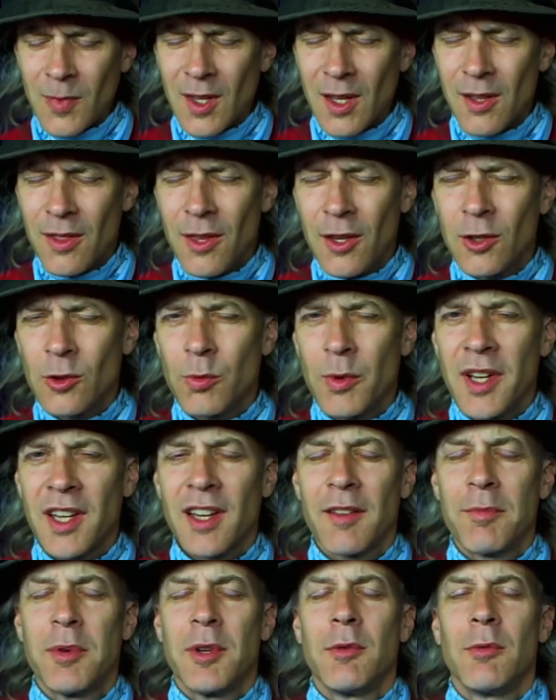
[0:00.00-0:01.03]
this week
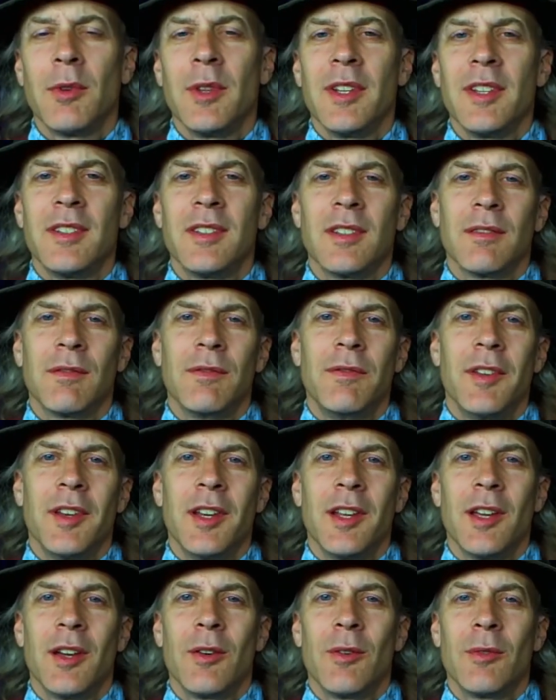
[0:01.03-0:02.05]
I've been releasing
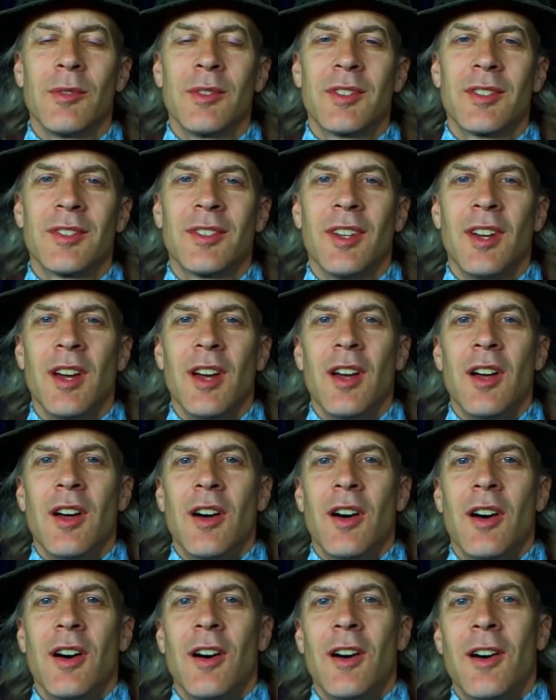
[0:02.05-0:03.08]
videos
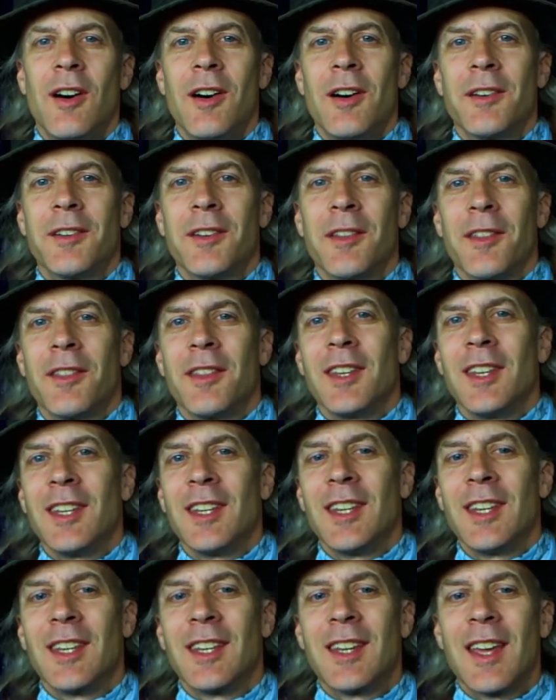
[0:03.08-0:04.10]
on
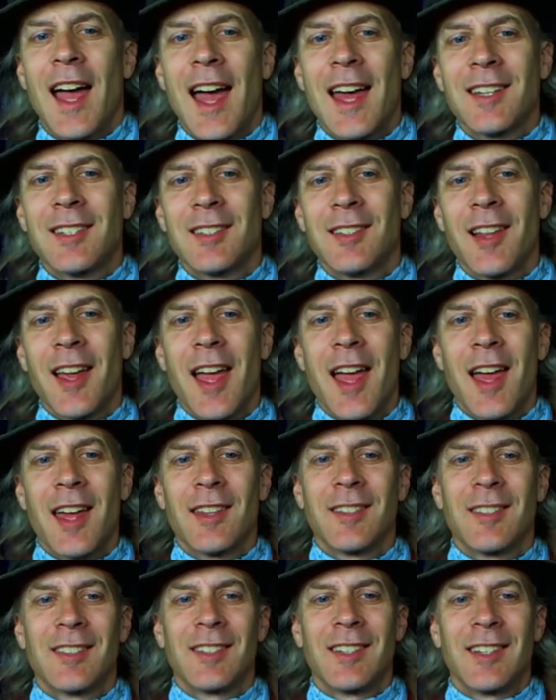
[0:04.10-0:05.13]
the
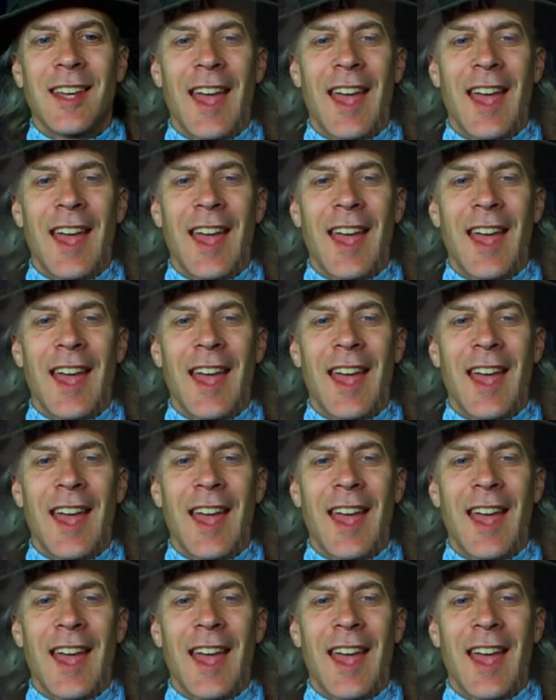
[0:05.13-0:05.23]
Gaslands